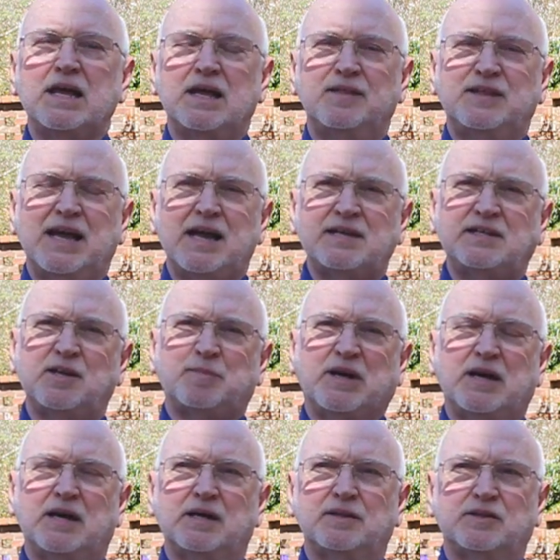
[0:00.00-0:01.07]
The idea
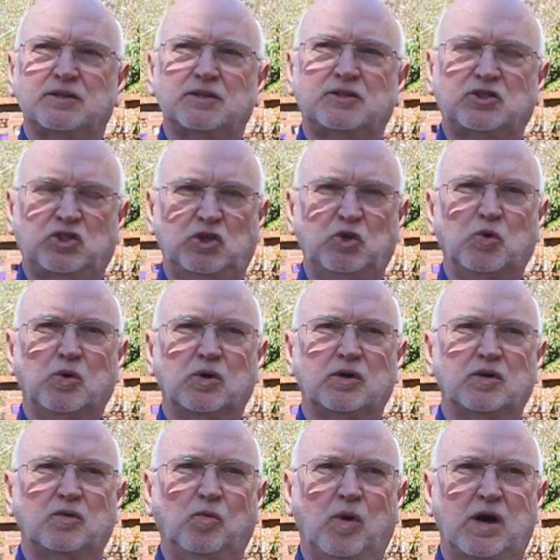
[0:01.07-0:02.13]
behind the tour
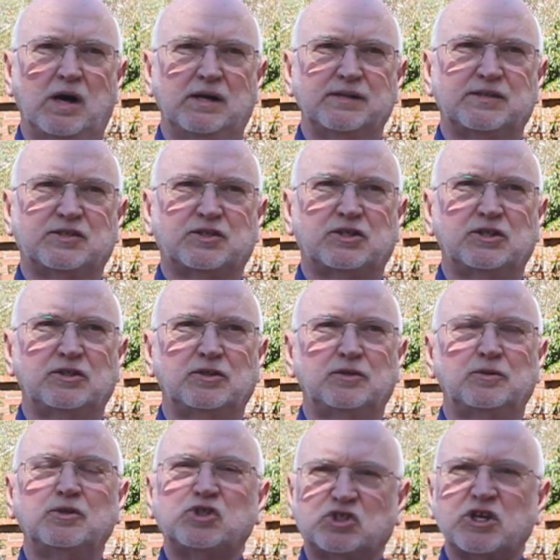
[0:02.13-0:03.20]
was to
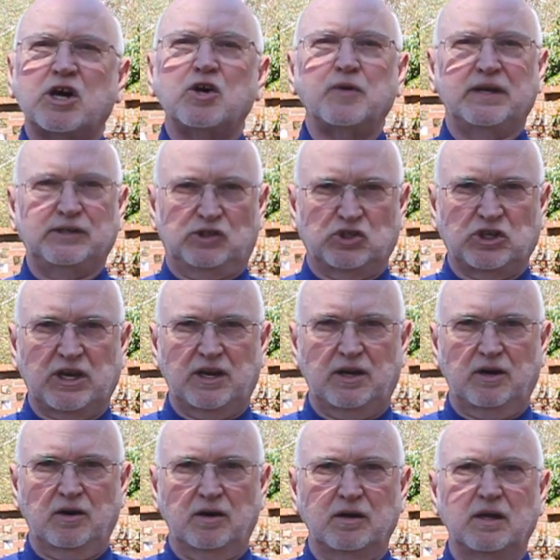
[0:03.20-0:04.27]
show and
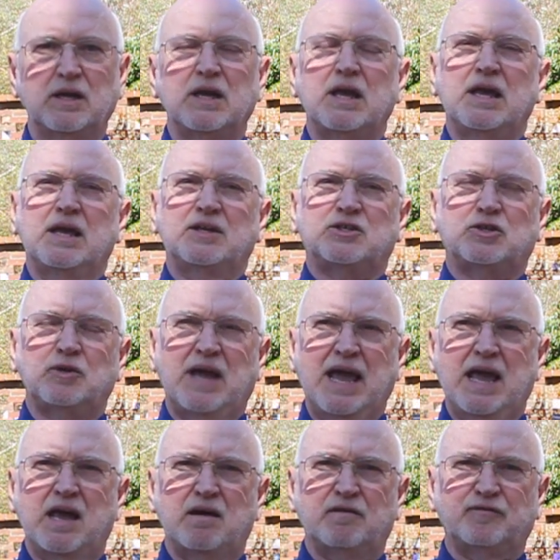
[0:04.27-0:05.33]
share, to
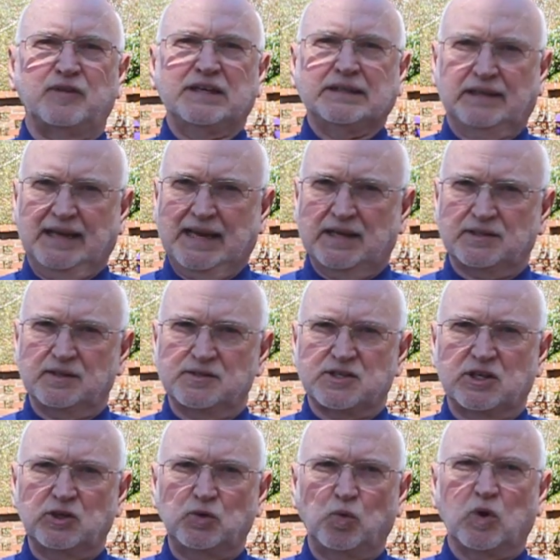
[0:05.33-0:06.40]
have Atlantans
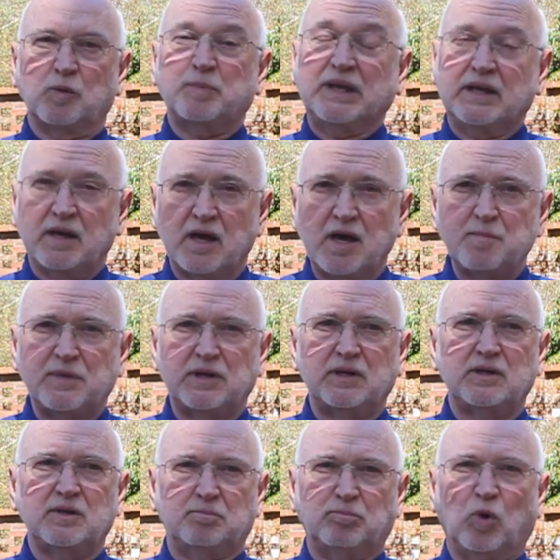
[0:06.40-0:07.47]
who were
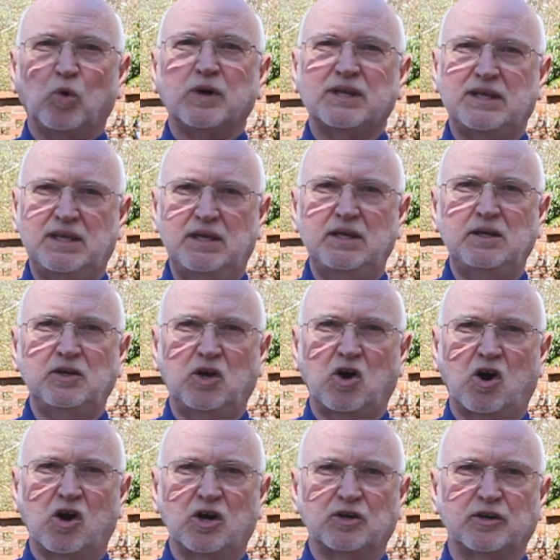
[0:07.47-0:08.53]
becoming more keen
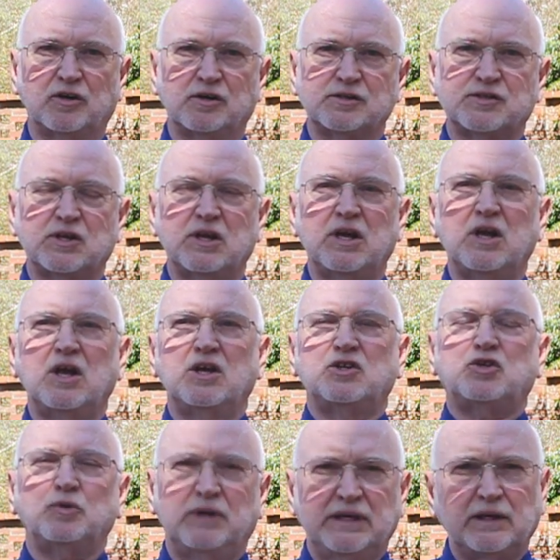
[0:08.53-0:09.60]
gardeners
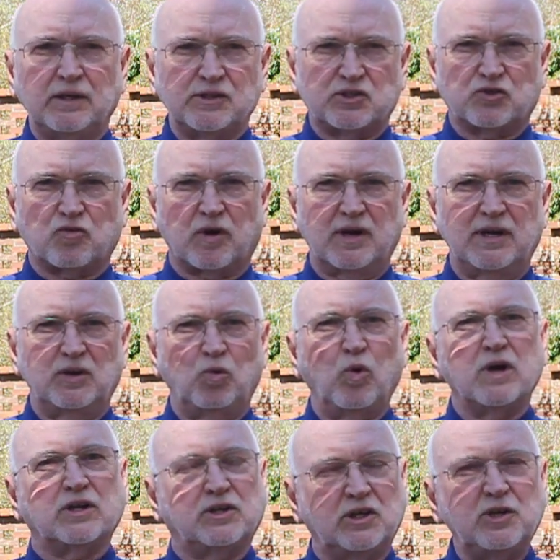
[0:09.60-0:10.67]
to illustrate what
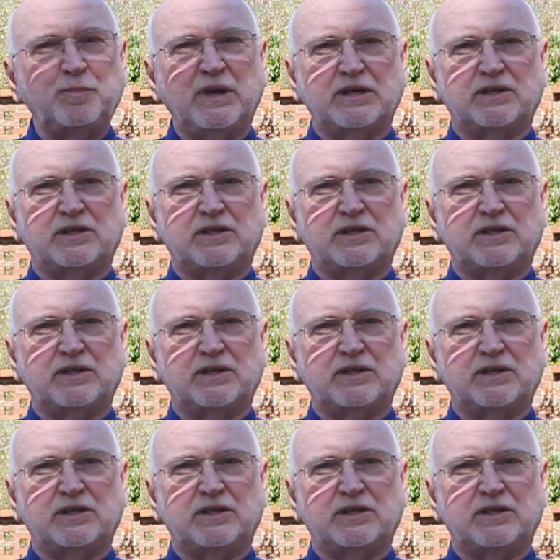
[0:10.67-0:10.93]
could be